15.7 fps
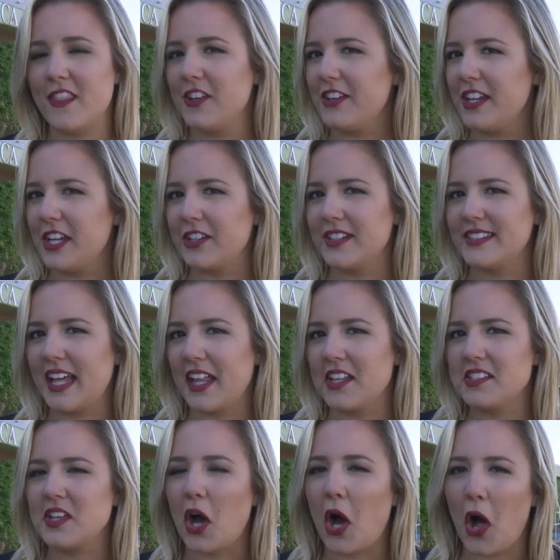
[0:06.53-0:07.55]
and they're here to tell
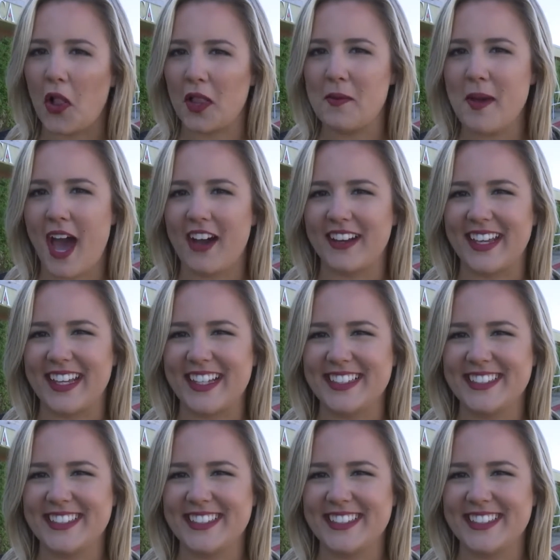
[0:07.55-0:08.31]
us all about it.